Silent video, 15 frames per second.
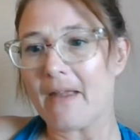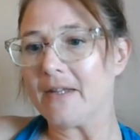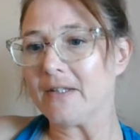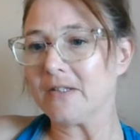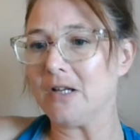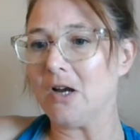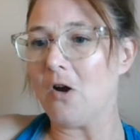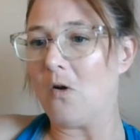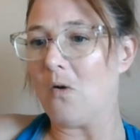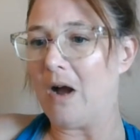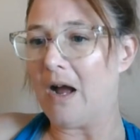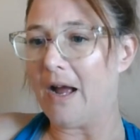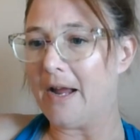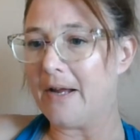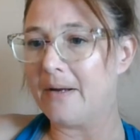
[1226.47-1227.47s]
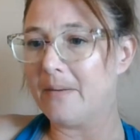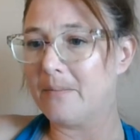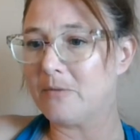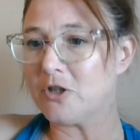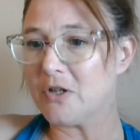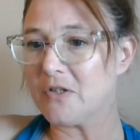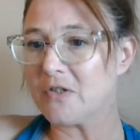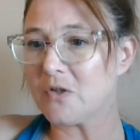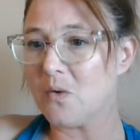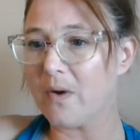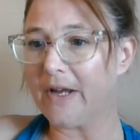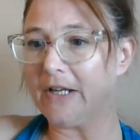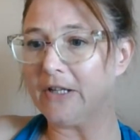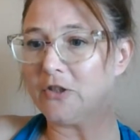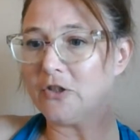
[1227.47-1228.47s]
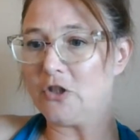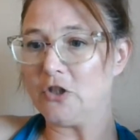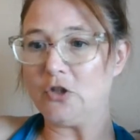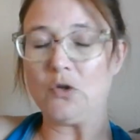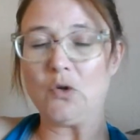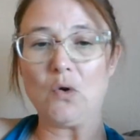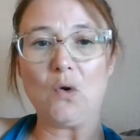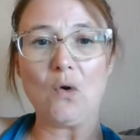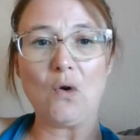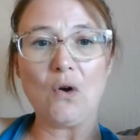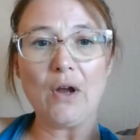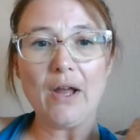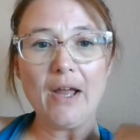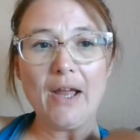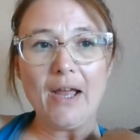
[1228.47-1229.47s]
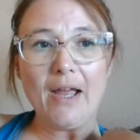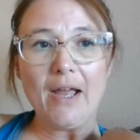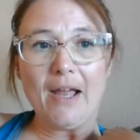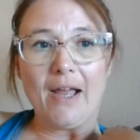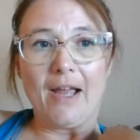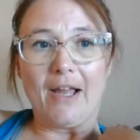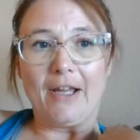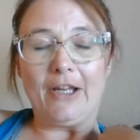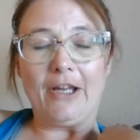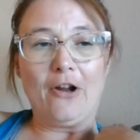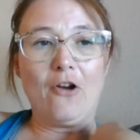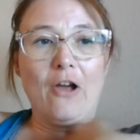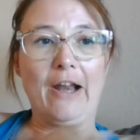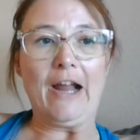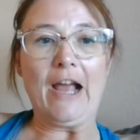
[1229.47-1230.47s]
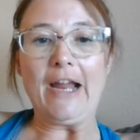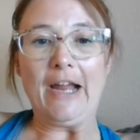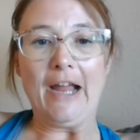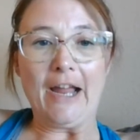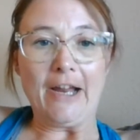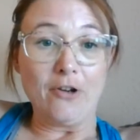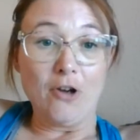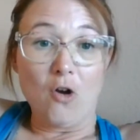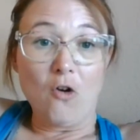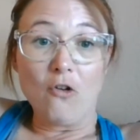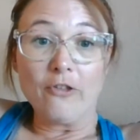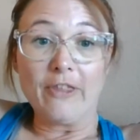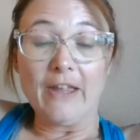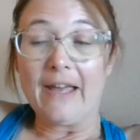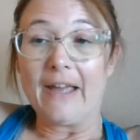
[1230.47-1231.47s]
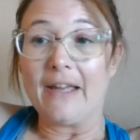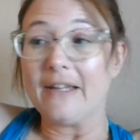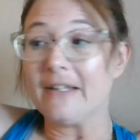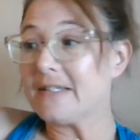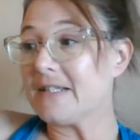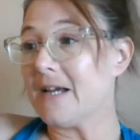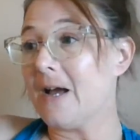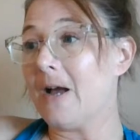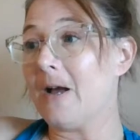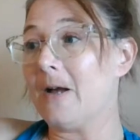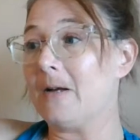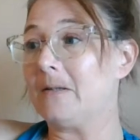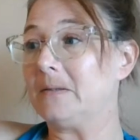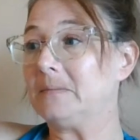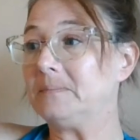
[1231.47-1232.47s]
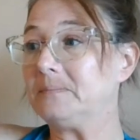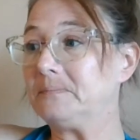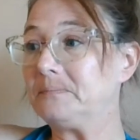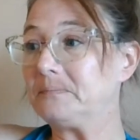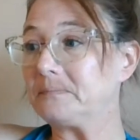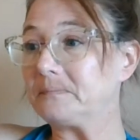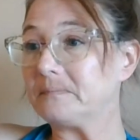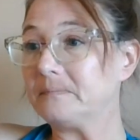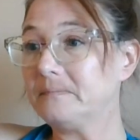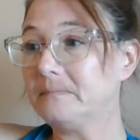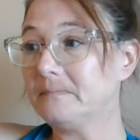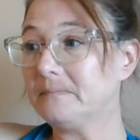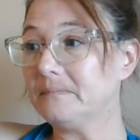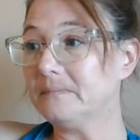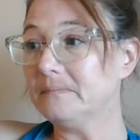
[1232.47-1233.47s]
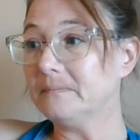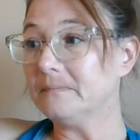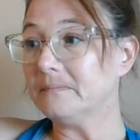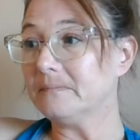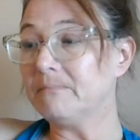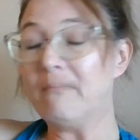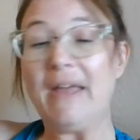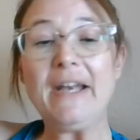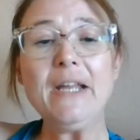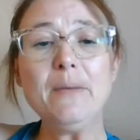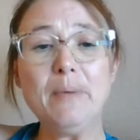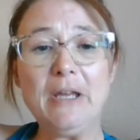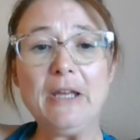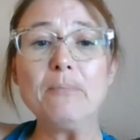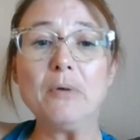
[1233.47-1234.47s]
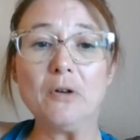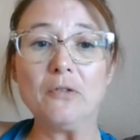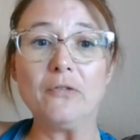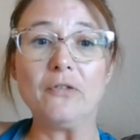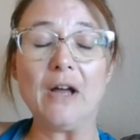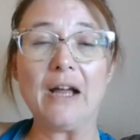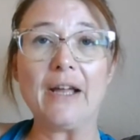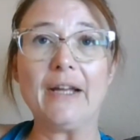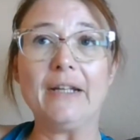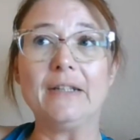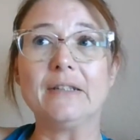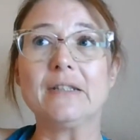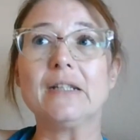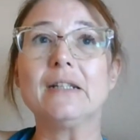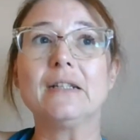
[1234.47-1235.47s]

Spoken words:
So I am just going to, and I know that many people find